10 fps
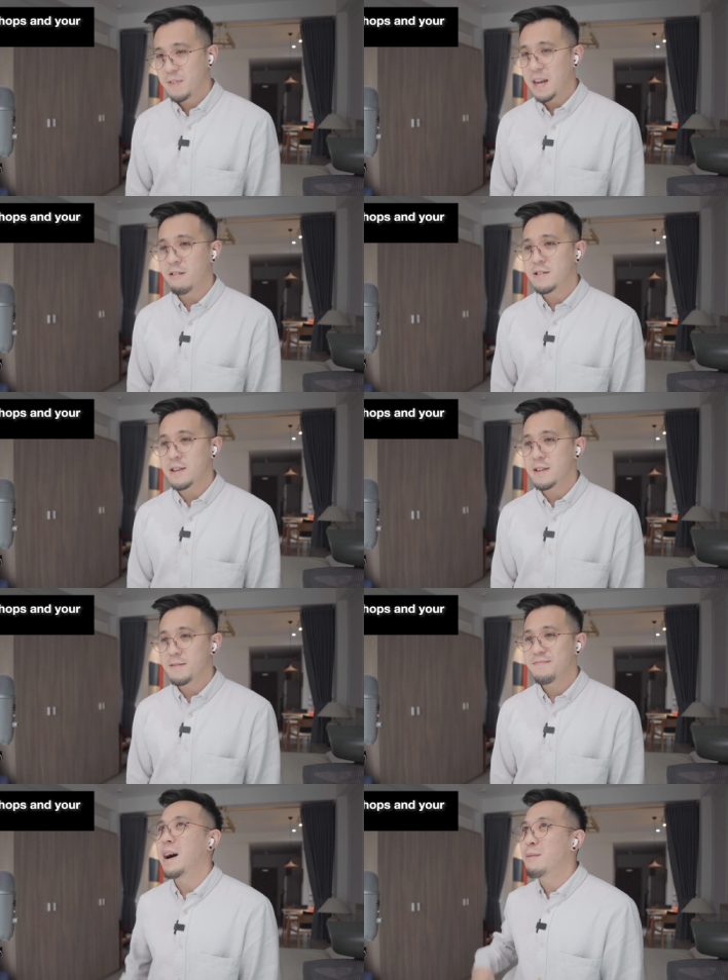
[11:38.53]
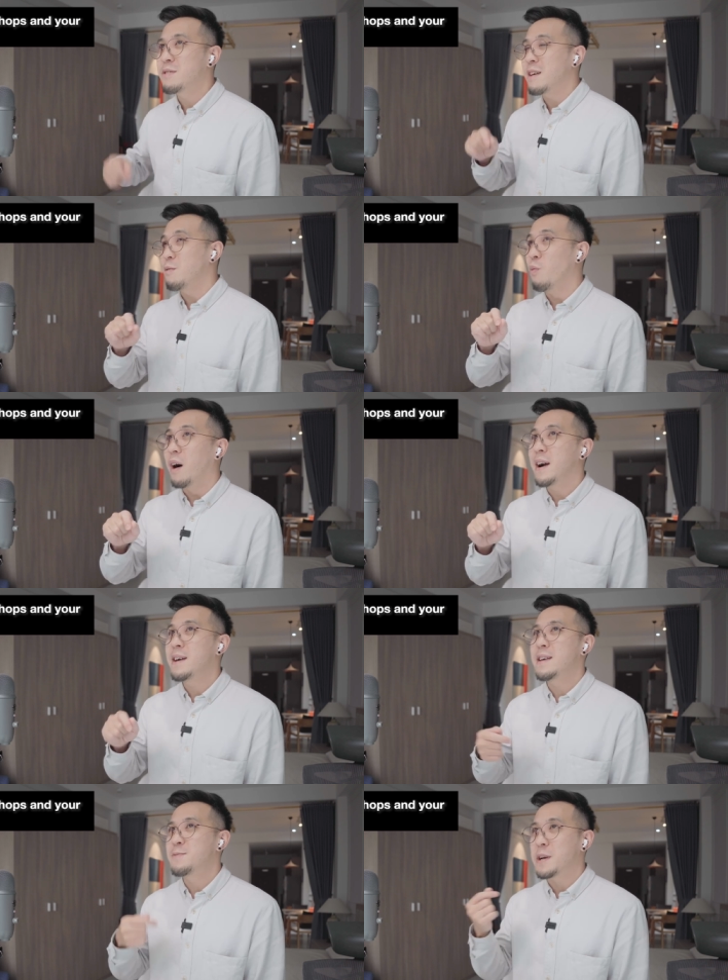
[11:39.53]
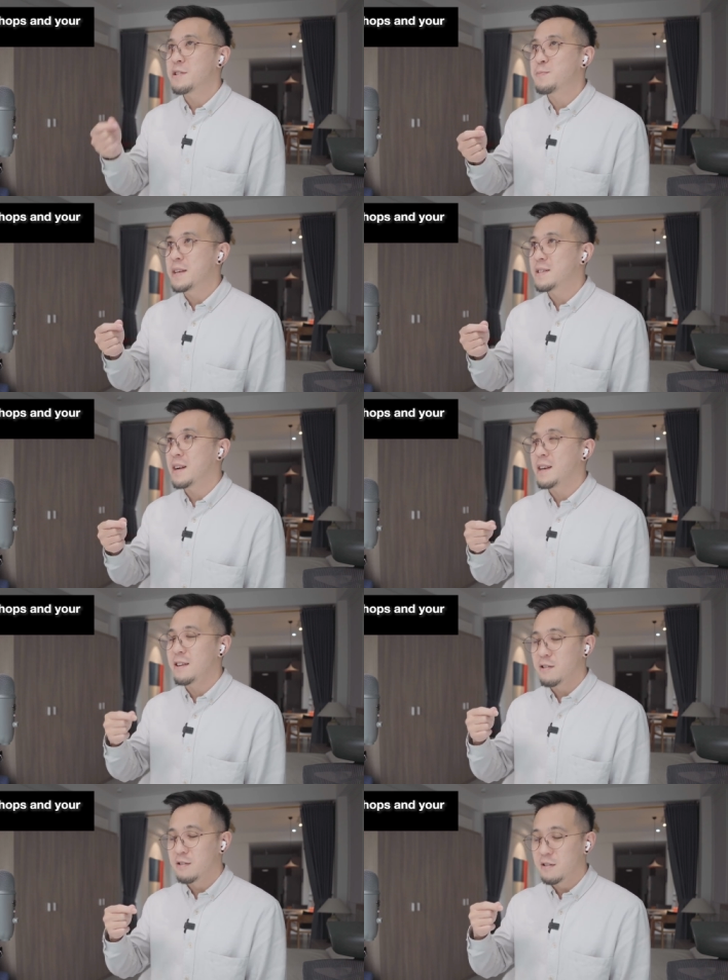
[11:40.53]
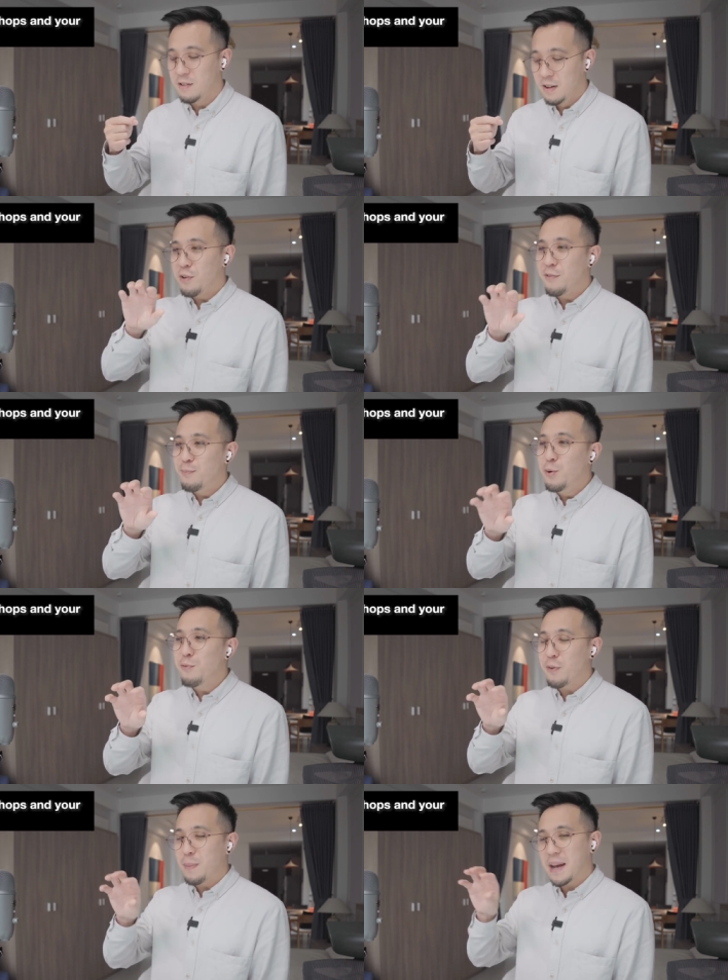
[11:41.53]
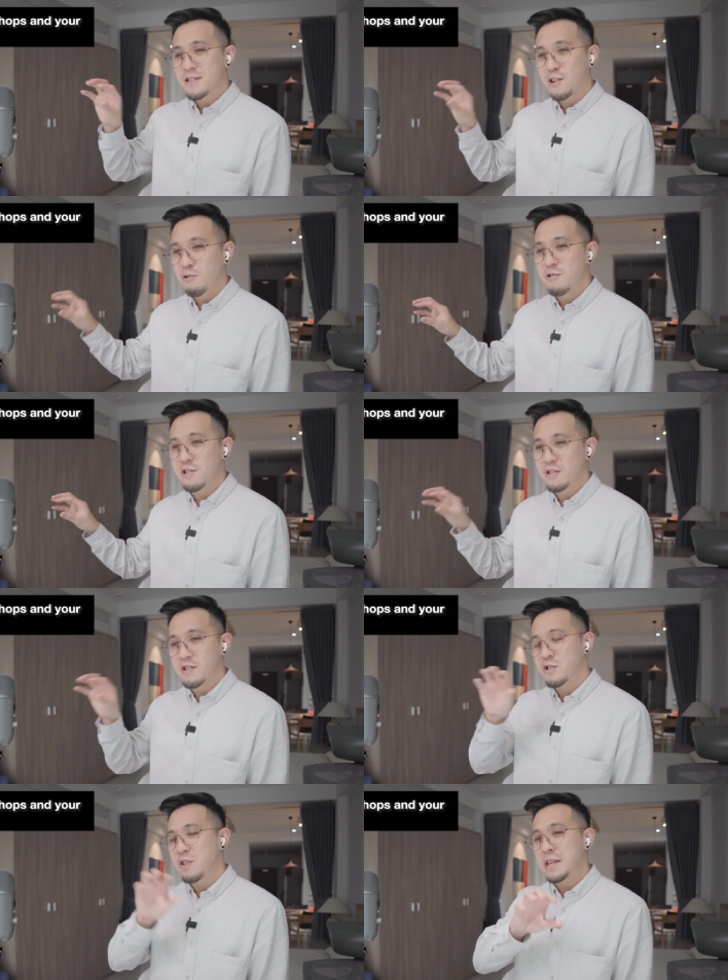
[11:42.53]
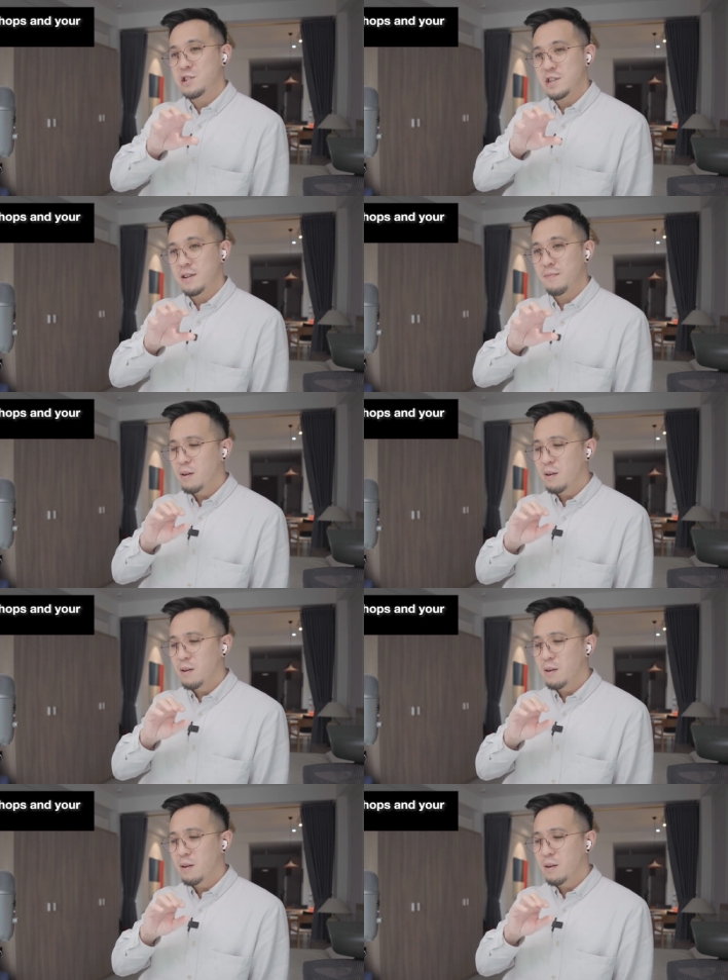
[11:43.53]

Guaranteed. And let me tell you why. It's because basically you're, you've moved from execution to strategy.